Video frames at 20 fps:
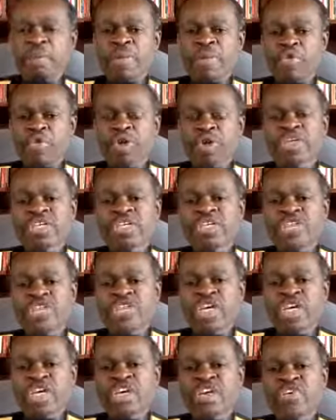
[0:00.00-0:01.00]
But what is
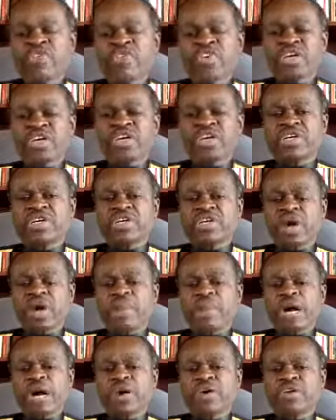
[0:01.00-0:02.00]
significant
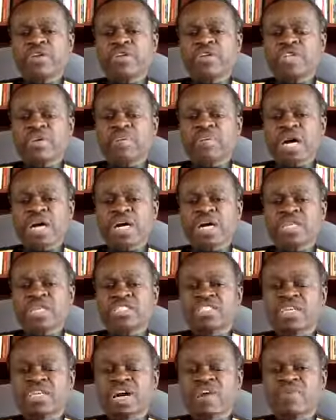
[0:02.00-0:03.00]
about the
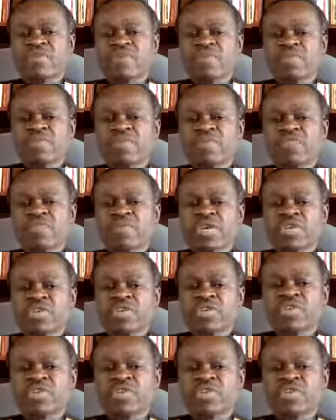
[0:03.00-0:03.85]
Marcus Garvey movement,